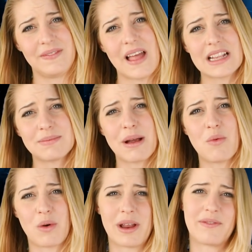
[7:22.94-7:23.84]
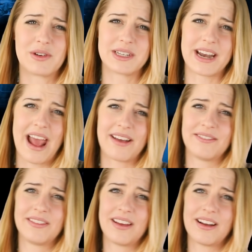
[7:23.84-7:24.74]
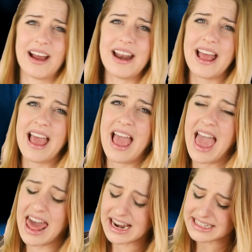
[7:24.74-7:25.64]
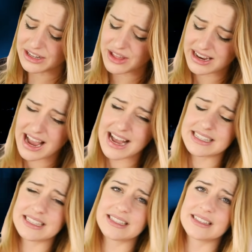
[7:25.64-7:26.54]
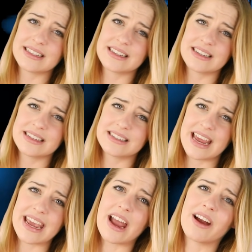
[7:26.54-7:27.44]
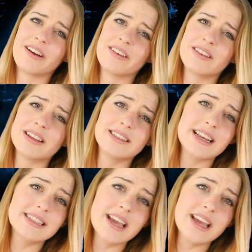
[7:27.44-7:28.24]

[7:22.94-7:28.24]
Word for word: That's my warning for today. Alright? And until then, guys, take care. Stay